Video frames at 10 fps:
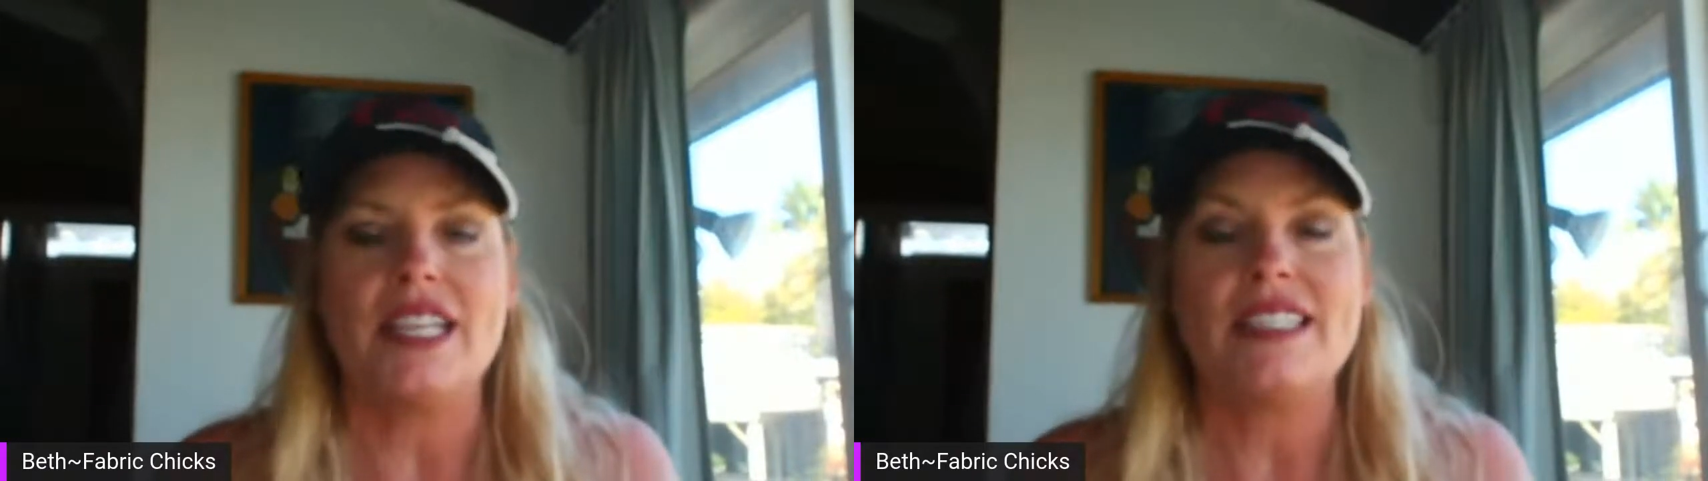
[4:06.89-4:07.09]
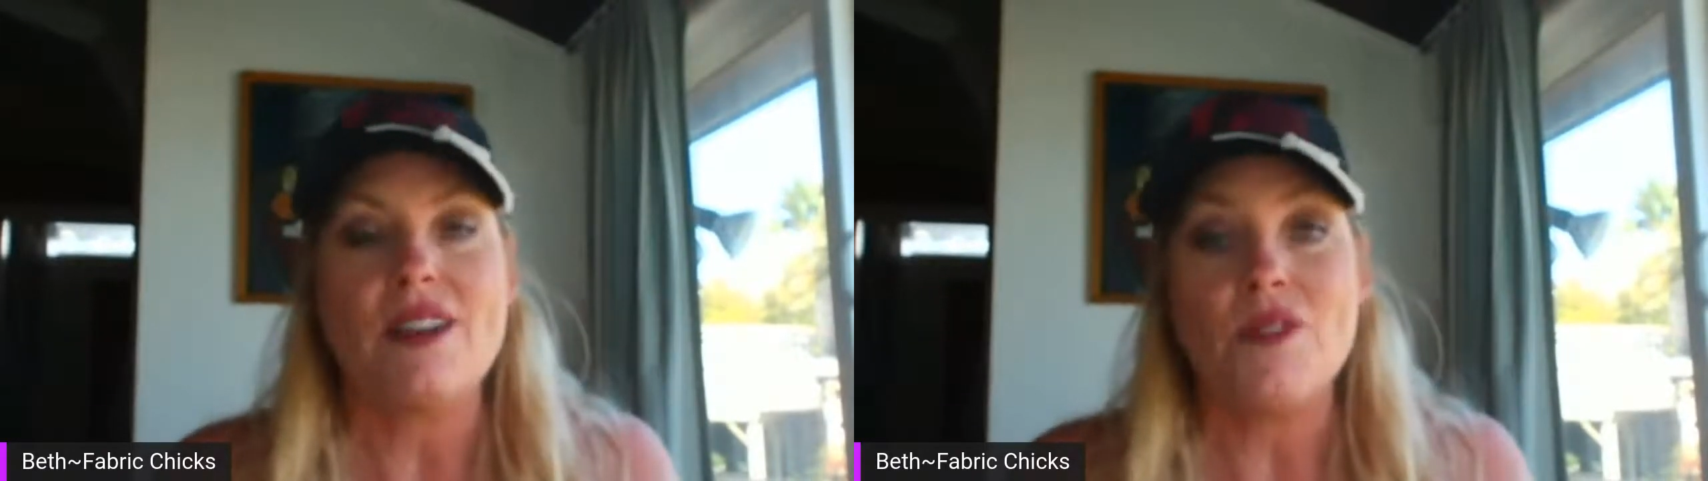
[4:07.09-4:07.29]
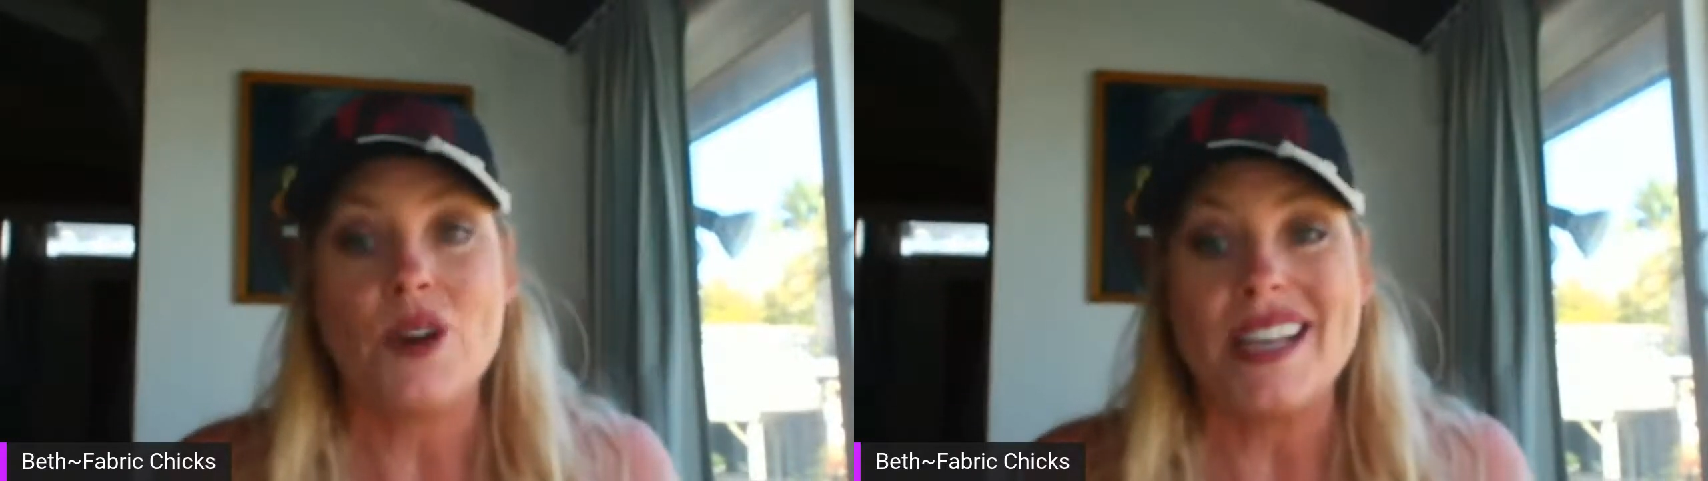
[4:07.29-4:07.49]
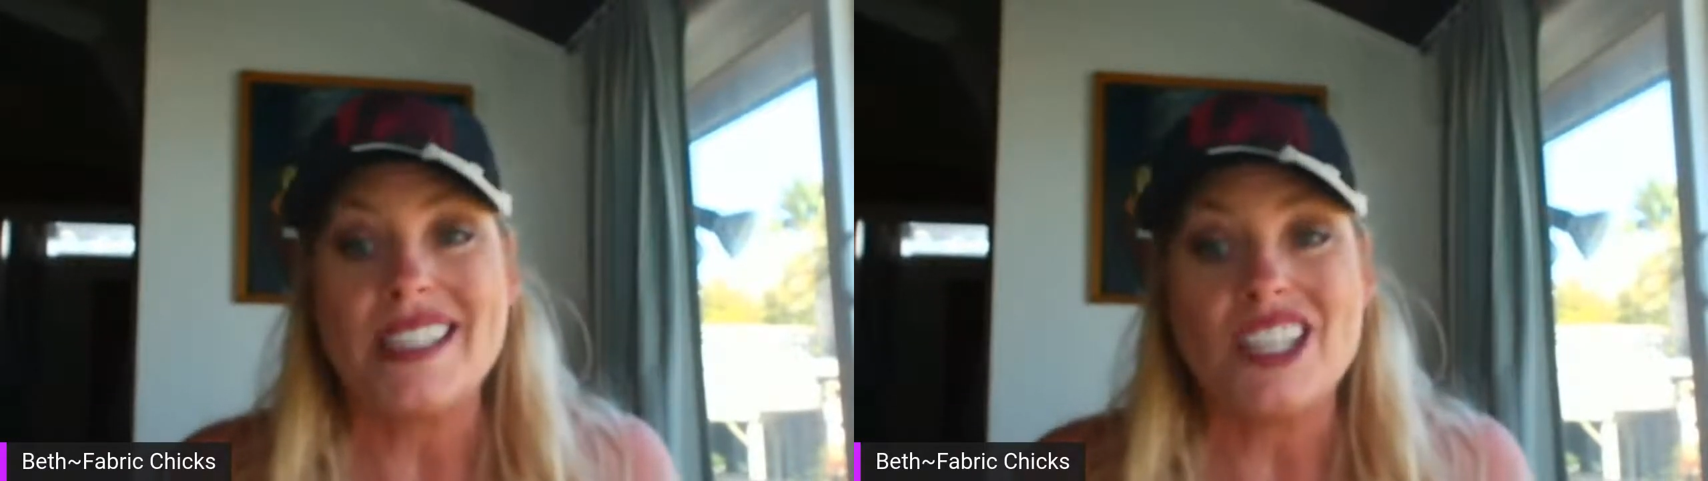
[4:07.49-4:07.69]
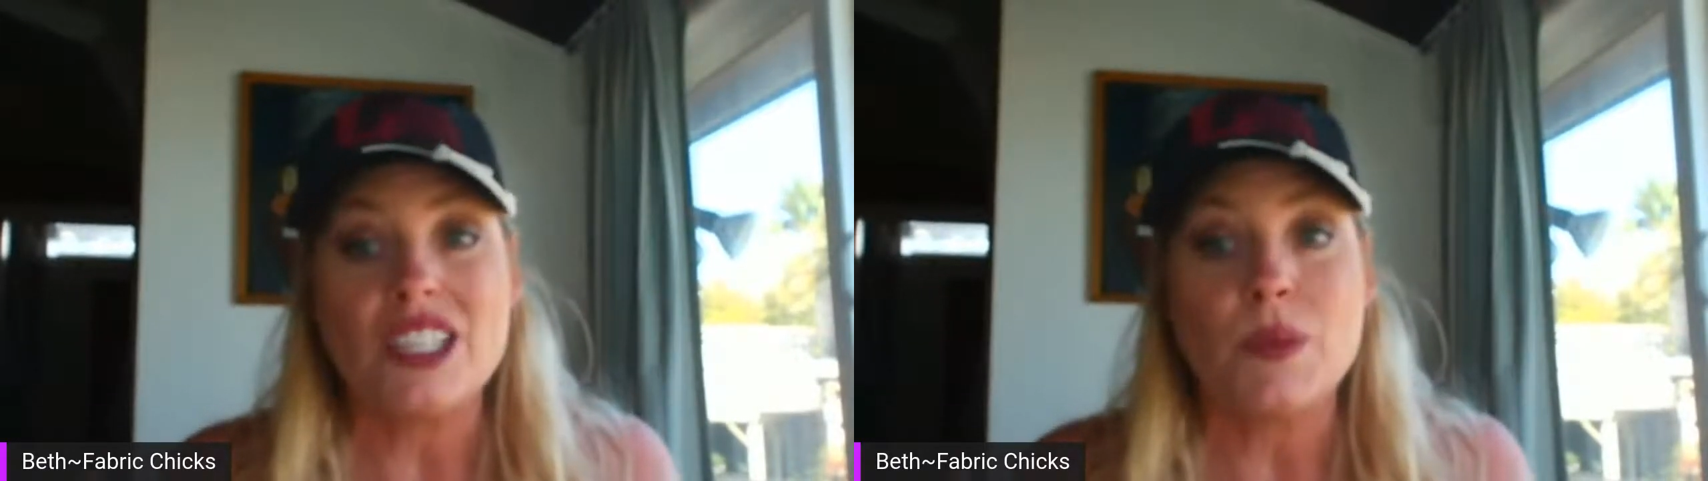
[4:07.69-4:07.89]
except for
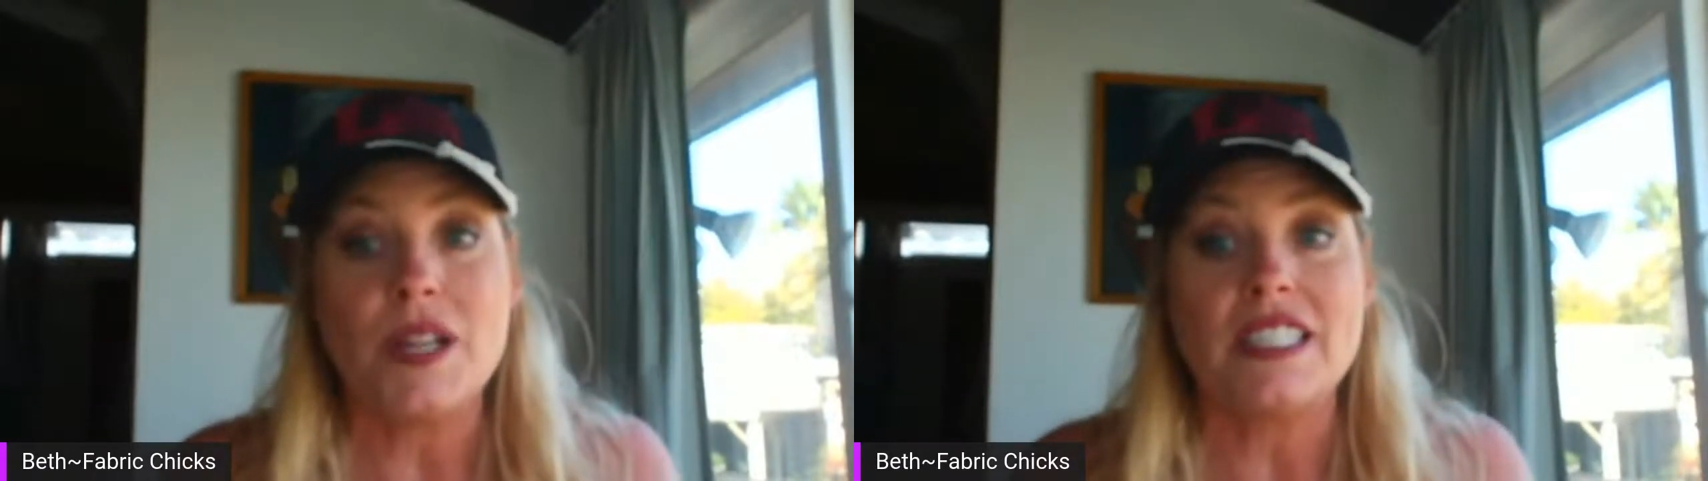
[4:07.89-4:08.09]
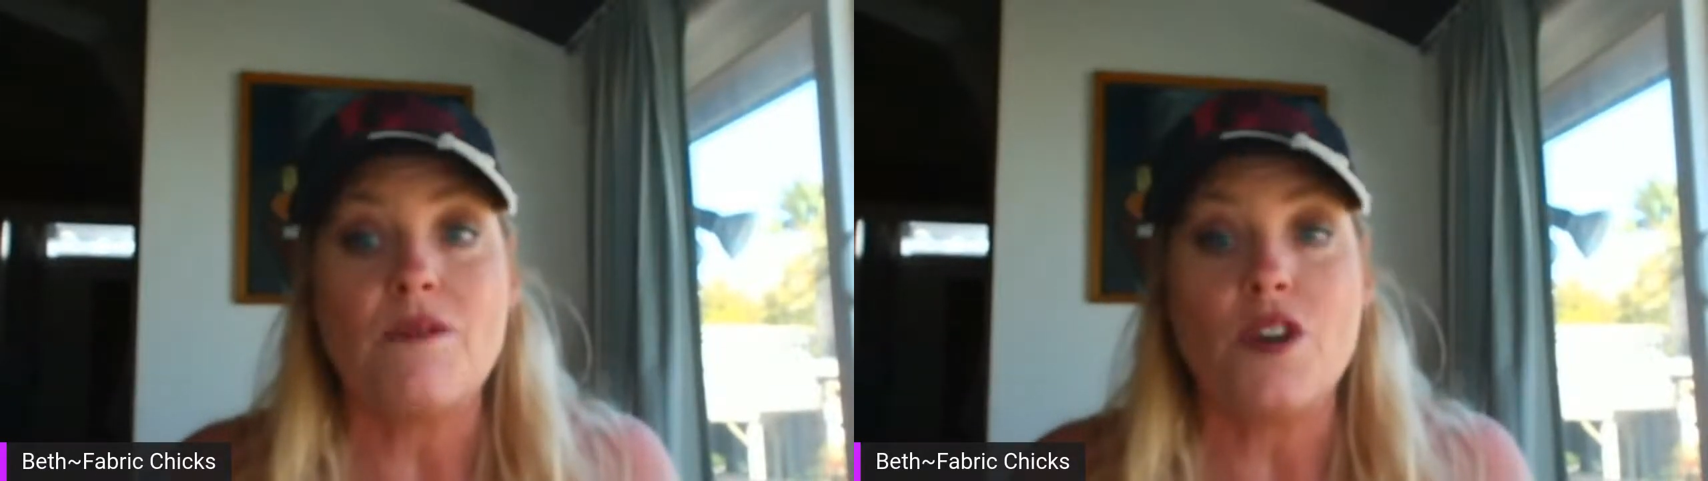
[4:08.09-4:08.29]
Gracie just wants a